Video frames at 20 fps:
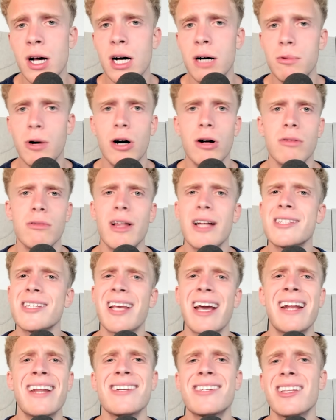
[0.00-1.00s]
Well, let's
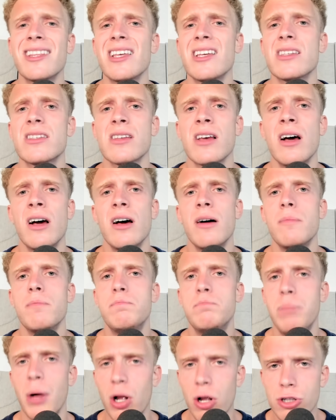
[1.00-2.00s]
get into this
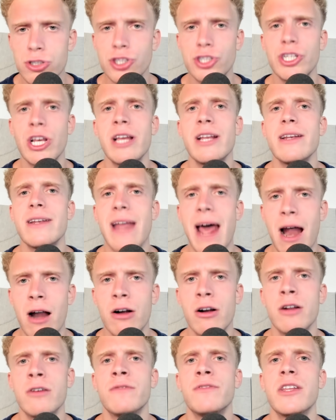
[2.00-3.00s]
bullshit
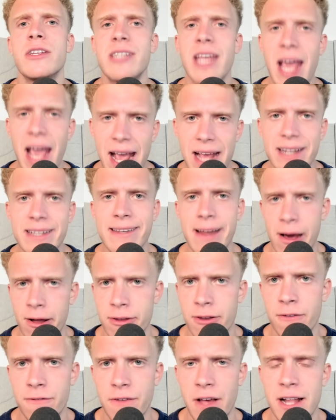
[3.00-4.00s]
narrative, the
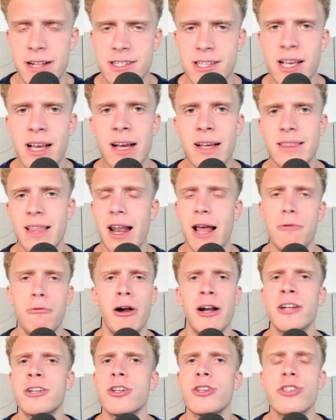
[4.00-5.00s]
takedown defense, that I
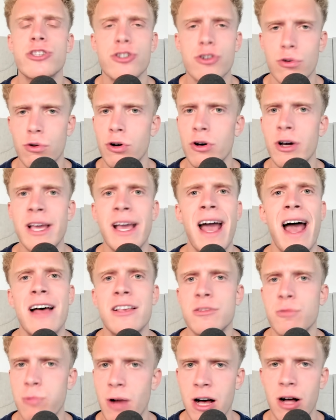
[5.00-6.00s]
want to destroy
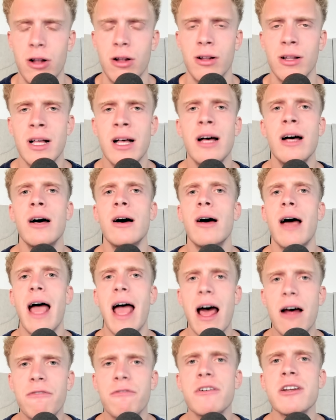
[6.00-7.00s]
as well.
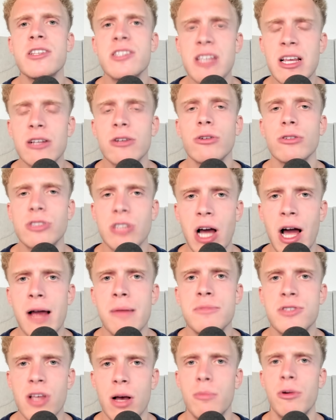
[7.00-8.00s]
Every single
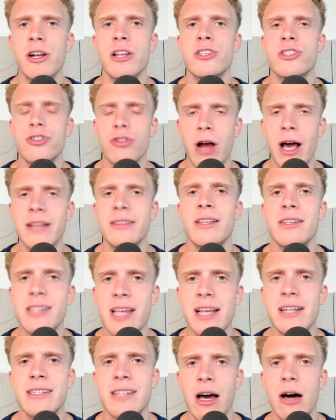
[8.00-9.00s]
time someone has tried to
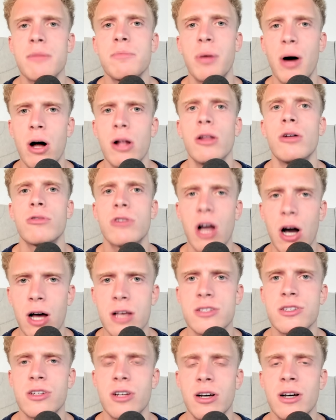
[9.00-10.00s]
take down Paulo
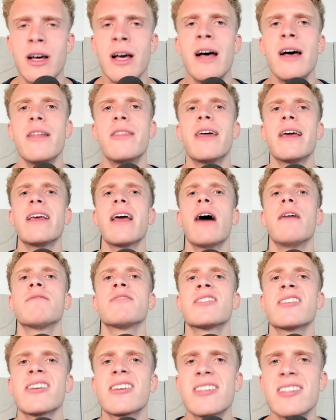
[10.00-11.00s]
Costa, they have
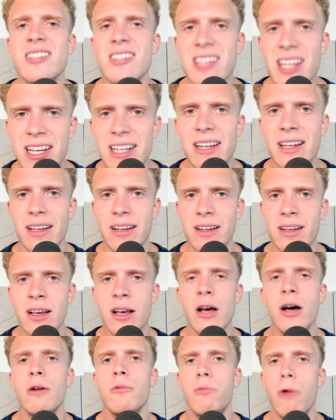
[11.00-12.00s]
succeeded
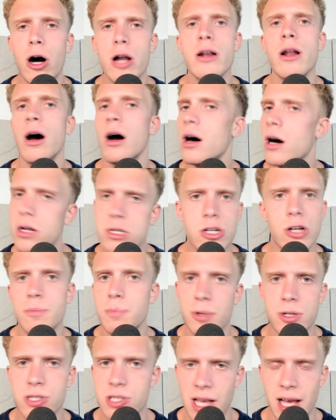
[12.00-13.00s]

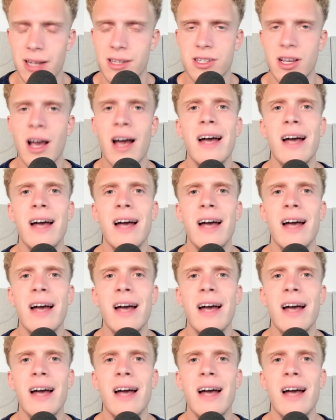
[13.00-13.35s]
100%.